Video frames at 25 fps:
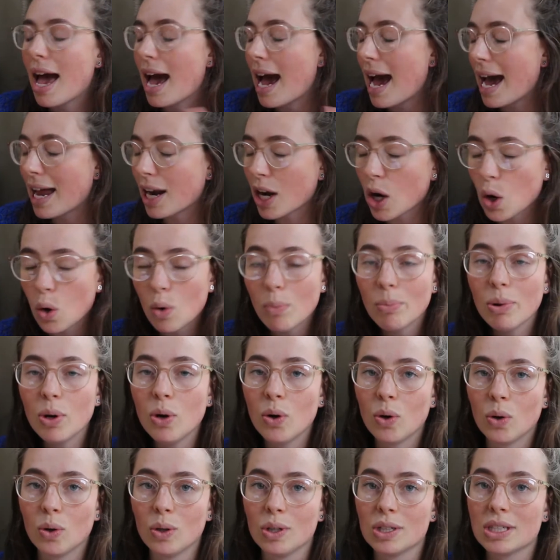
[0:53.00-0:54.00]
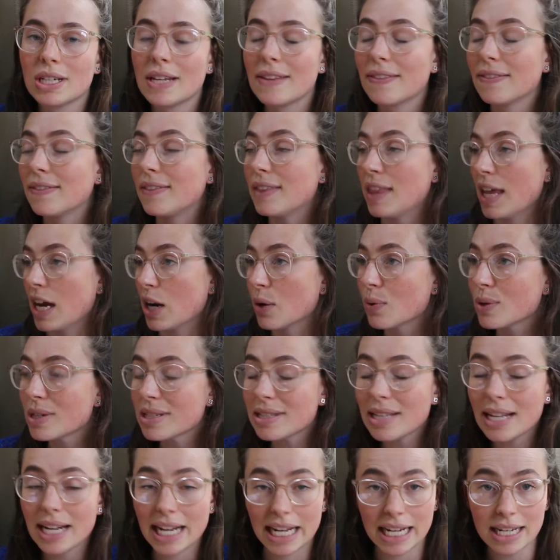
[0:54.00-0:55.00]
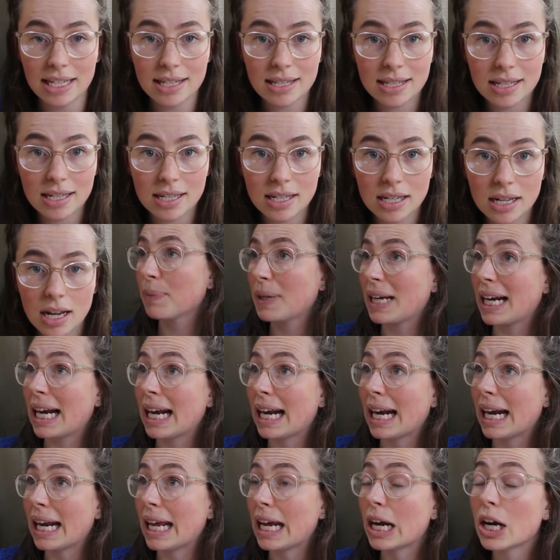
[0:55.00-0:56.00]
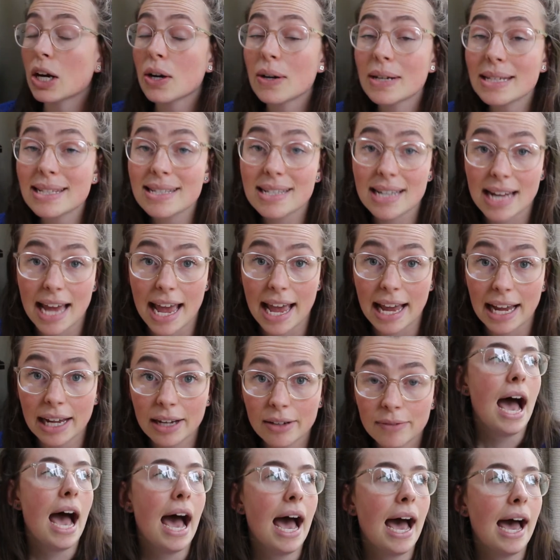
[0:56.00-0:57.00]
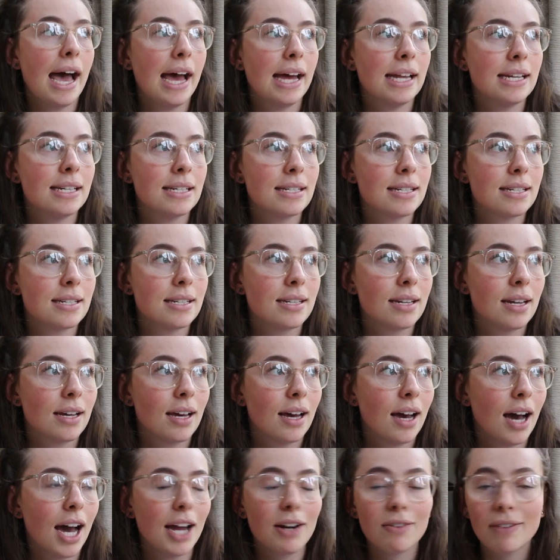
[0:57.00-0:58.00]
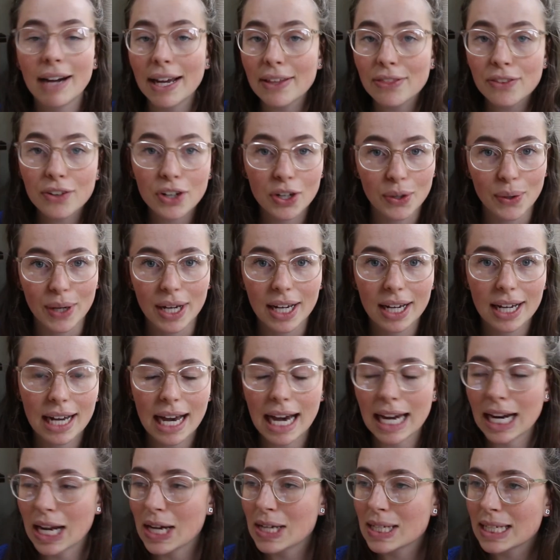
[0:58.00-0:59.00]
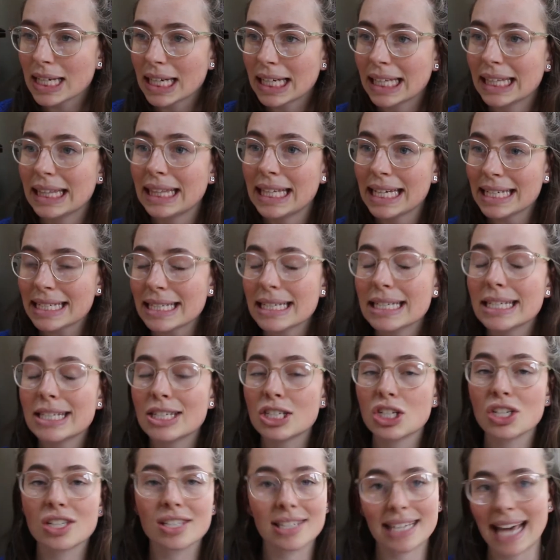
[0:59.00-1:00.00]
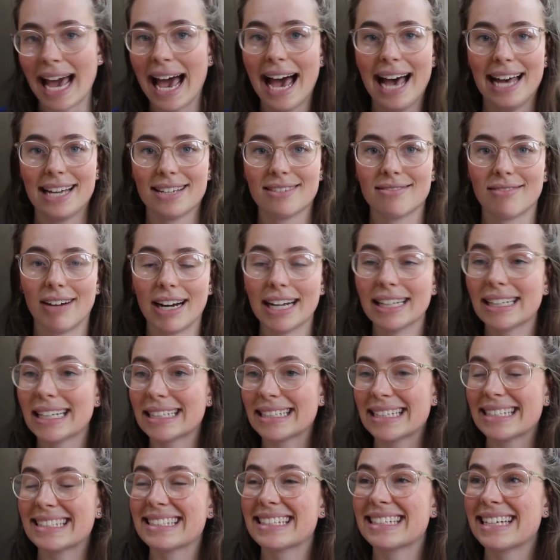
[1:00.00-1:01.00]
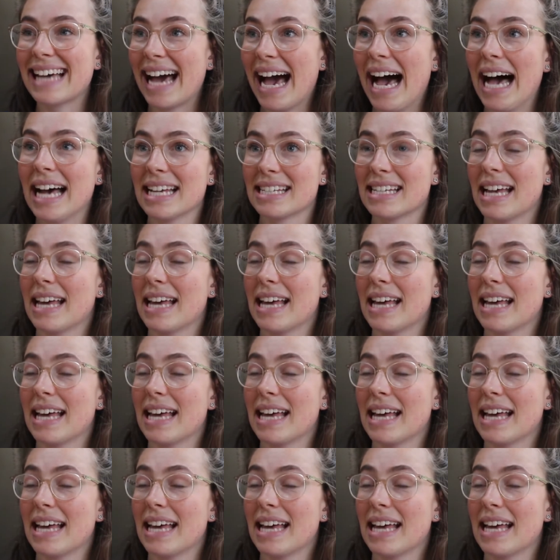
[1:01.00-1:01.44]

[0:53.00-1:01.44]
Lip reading: And lo and behold, there was the list, clear as day. And I read through it and I was like, this is just gas, right? This is gas